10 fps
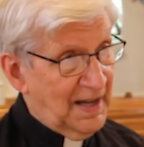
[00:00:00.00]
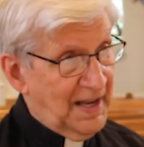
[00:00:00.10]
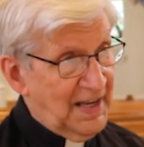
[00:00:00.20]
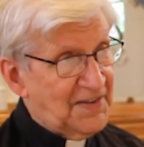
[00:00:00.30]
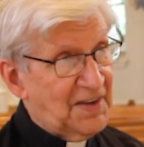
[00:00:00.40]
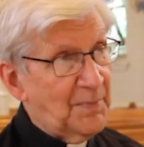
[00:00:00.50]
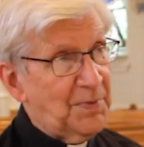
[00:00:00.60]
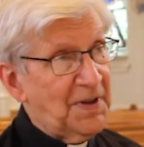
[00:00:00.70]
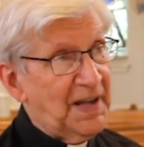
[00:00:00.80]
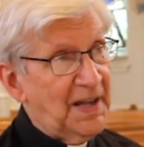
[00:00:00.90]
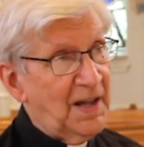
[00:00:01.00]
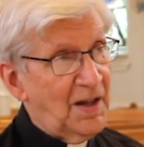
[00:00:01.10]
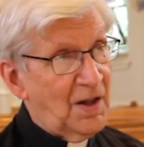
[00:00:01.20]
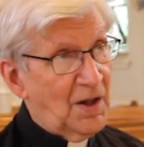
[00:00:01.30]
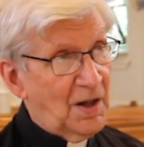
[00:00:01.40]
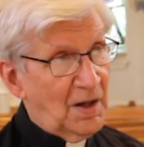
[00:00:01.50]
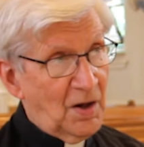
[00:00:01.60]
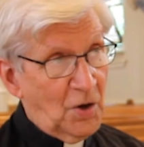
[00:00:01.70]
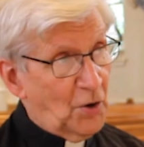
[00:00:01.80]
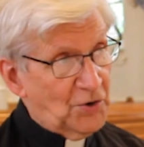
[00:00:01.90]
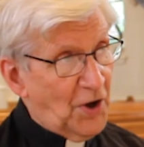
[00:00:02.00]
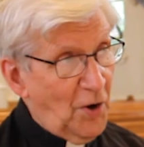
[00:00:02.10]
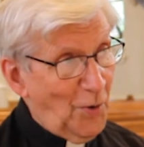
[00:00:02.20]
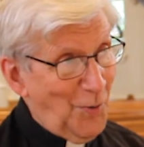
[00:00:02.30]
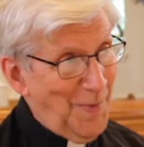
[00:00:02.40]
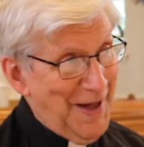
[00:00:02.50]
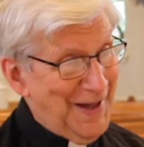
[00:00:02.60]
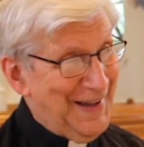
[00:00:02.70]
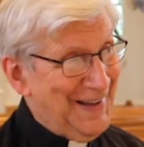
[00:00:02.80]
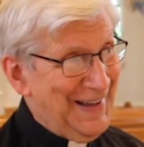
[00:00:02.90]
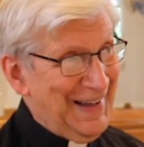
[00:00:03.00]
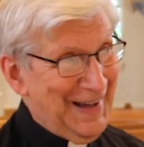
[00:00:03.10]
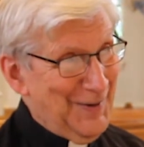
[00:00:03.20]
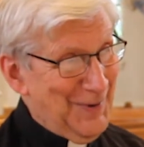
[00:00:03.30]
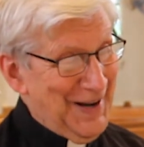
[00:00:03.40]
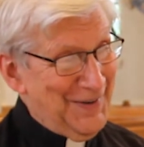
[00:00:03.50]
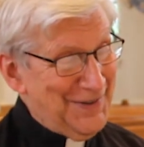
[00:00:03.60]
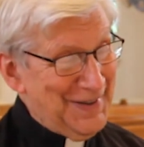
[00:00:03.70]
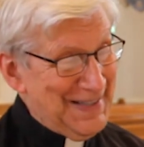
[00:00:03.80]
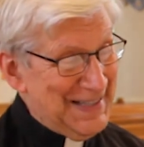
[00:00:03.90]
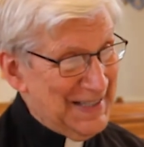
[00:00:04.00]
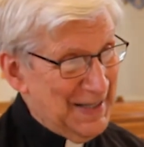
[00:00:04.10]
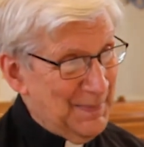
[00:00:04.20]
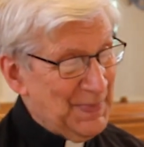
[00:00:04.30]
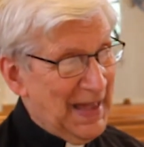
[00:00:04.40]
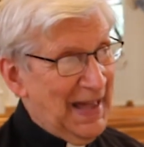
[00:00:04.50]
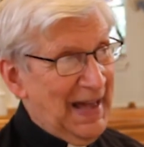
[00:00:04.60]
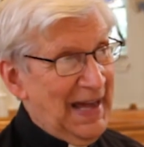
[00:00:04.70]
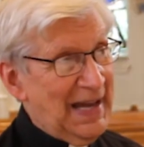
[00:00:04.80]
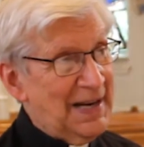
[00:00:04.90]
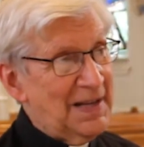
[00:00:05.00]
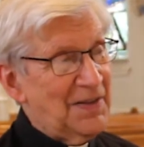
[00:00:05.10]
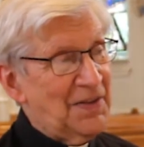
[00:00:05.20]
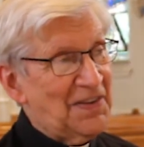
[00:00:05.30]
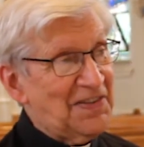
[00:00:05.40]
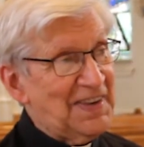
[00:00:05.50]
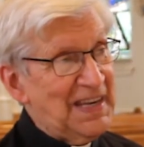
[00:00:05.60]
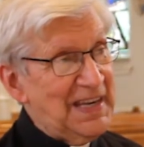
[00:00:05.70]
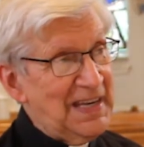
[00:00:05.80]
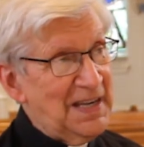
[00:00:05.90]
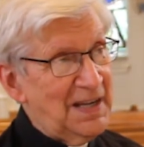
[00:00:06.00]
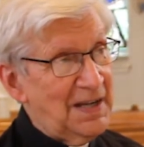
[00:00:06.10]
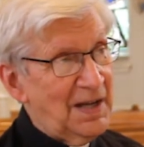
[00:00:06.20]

He simply goes home whatever he did, and the seed